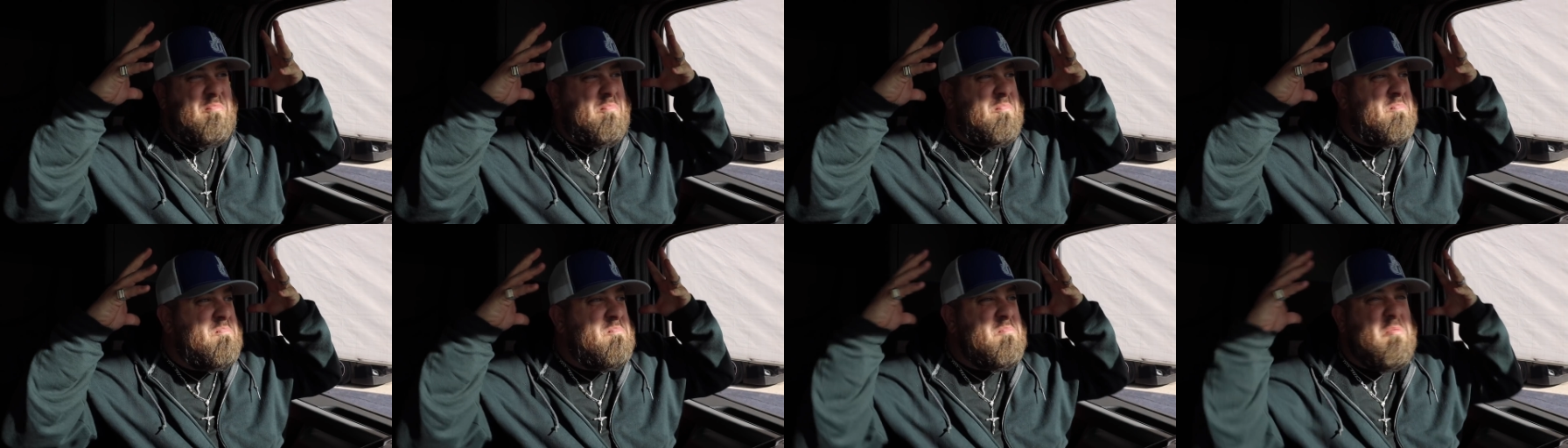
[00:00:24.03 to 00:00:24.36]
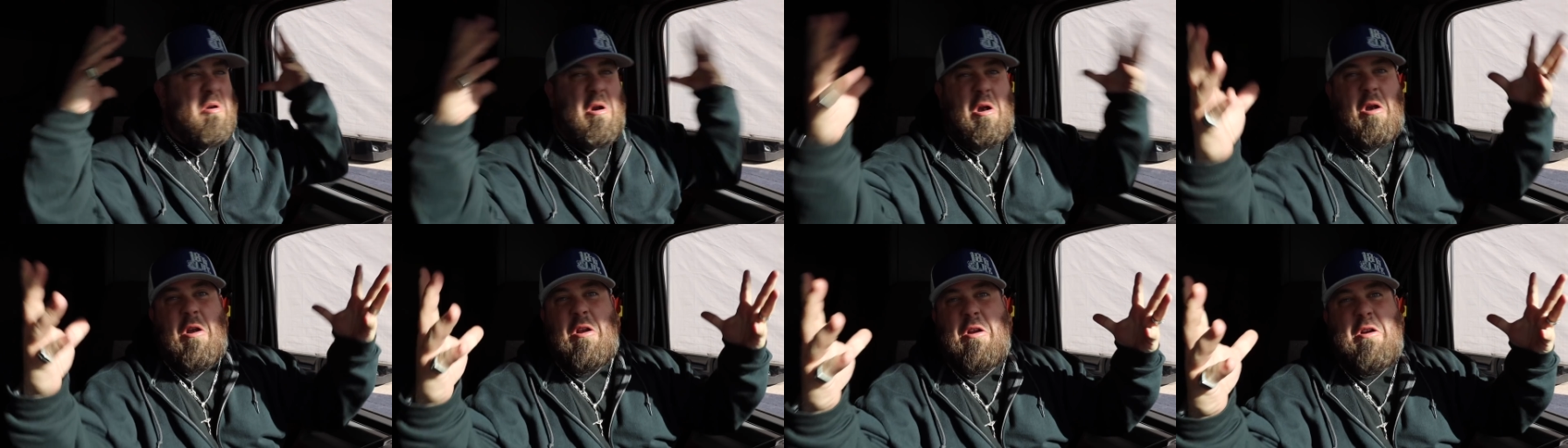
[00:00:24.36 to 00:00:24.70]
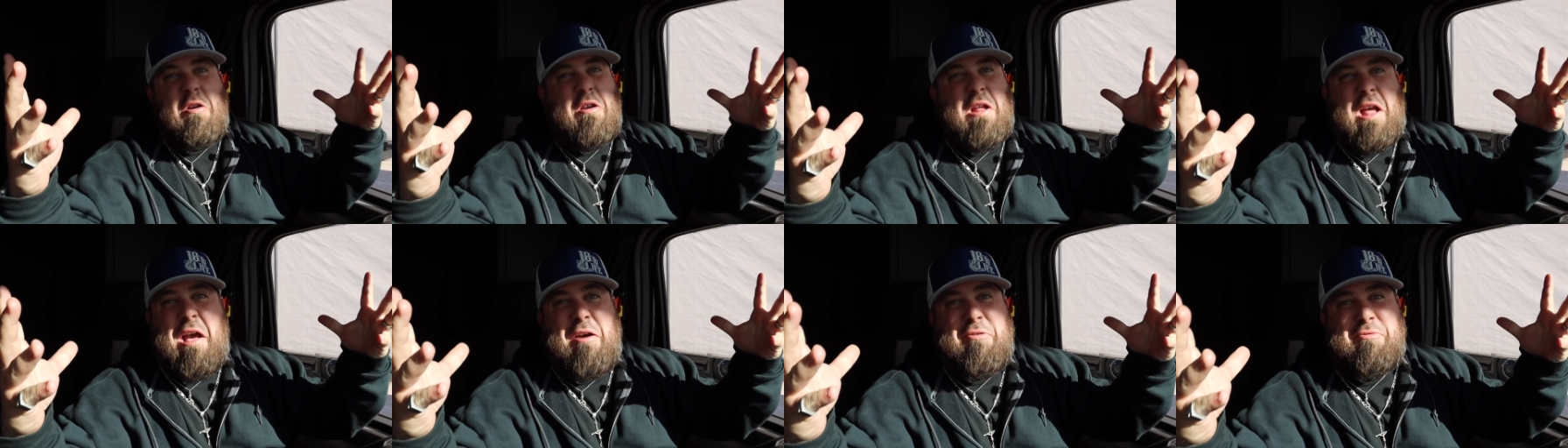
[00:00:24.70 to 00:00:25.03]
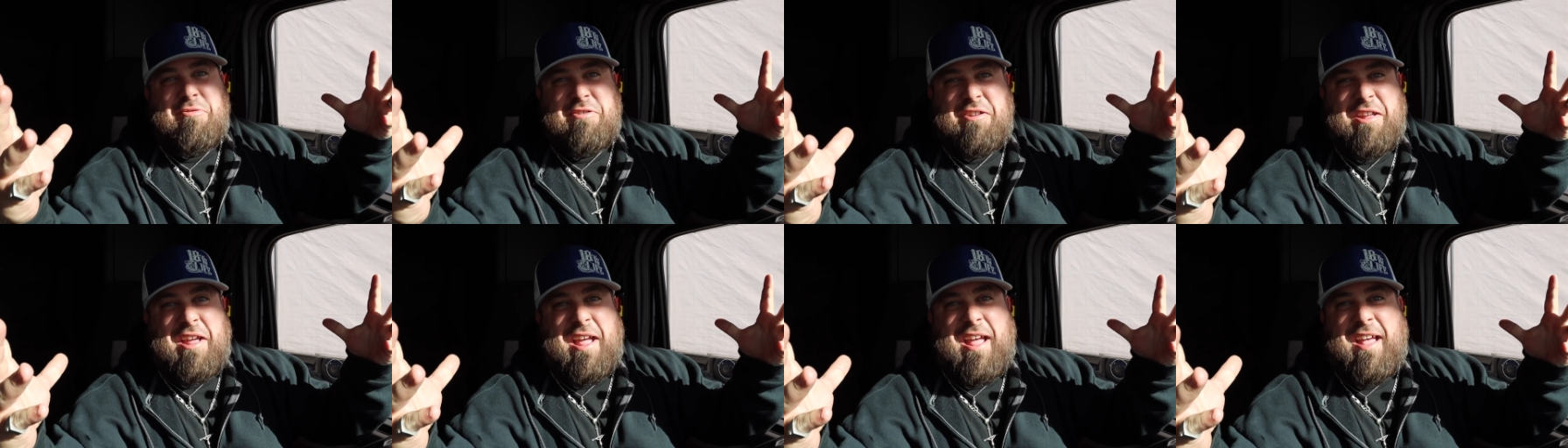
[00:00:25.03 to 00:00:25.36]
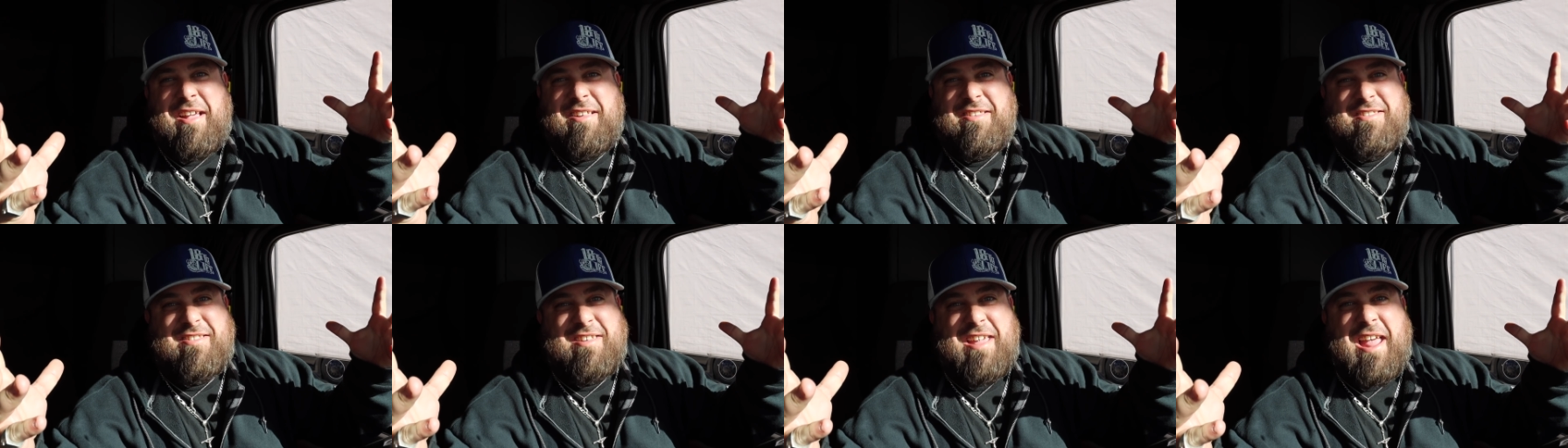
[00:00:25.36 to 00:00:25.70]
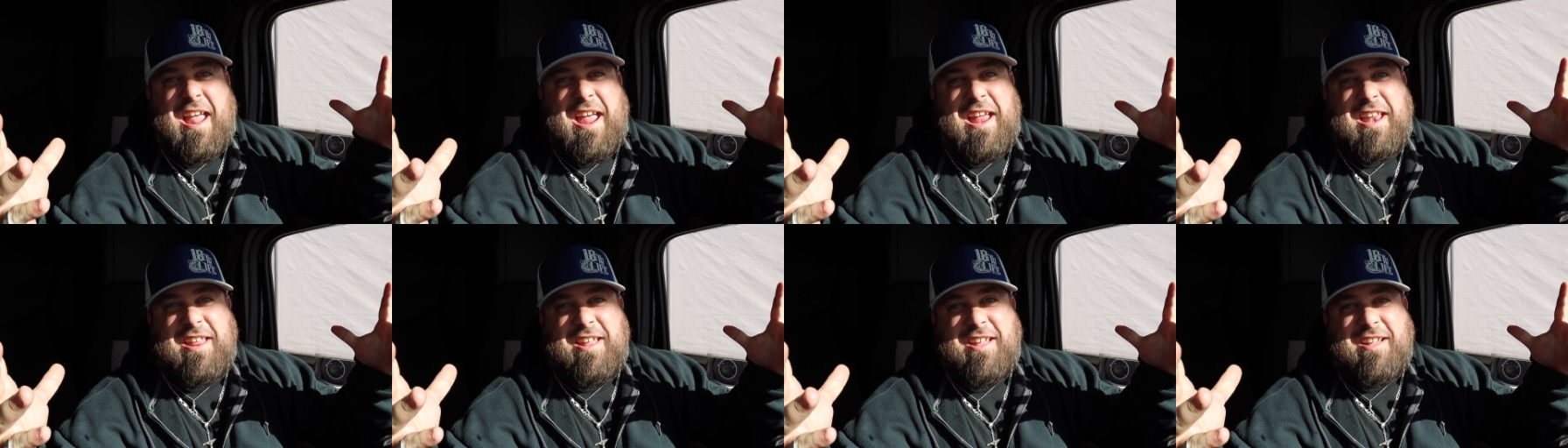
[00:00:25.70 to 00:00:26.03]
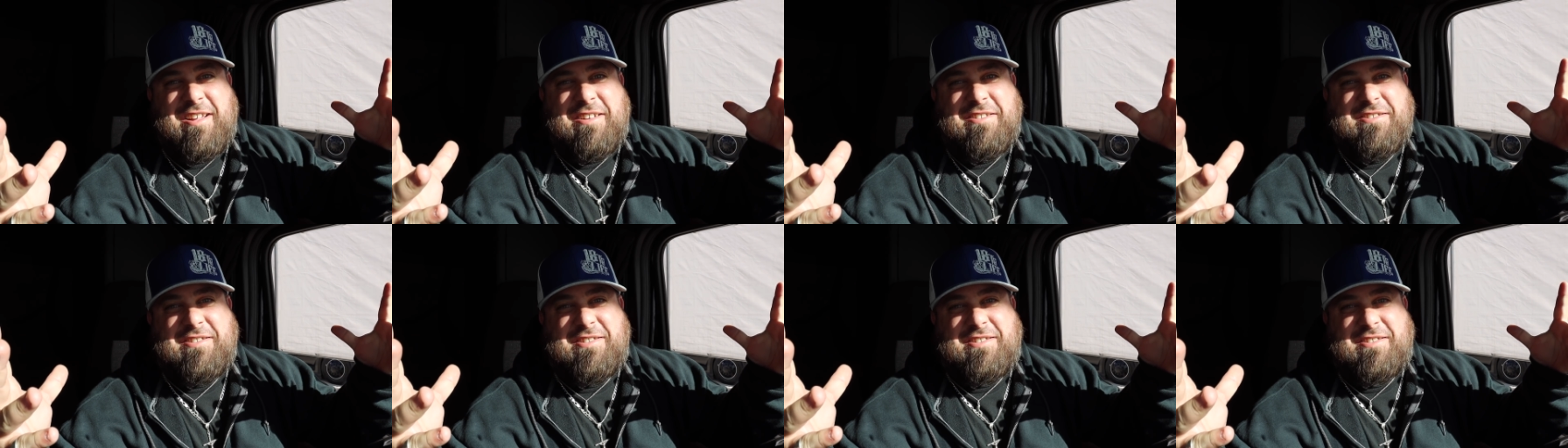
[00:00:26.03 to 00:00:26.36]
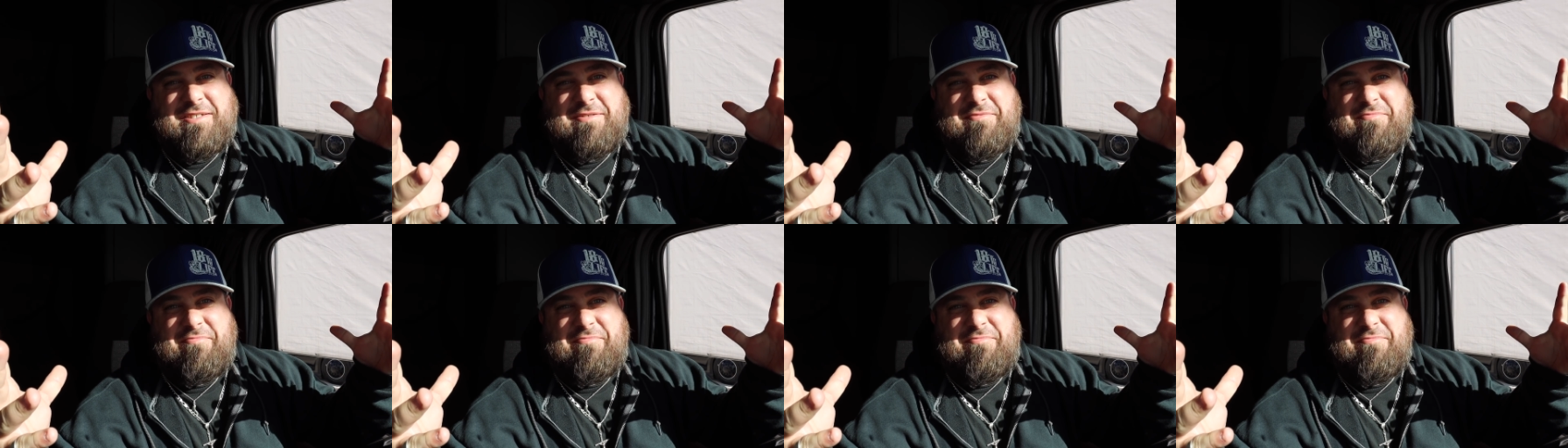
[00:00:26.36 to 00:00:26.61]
murdered out Cascadias.